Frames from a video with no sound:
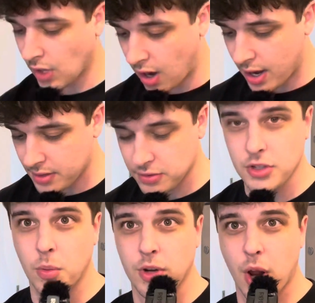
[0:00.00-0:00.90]
Alright,
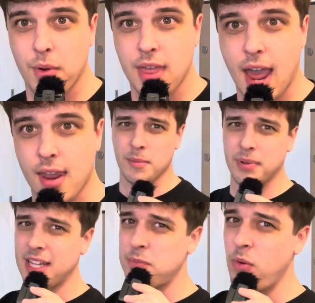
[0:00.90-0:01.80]
so we're done with that.
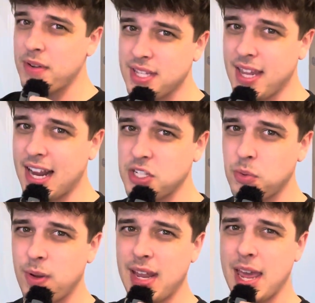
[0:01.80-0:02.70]
But let's move on to the next
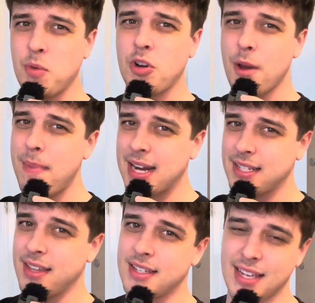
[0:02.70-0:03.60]
one, and we'll come back
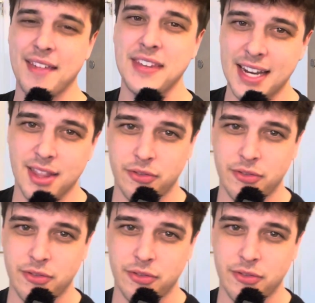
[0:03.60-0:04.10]
to this at the end of the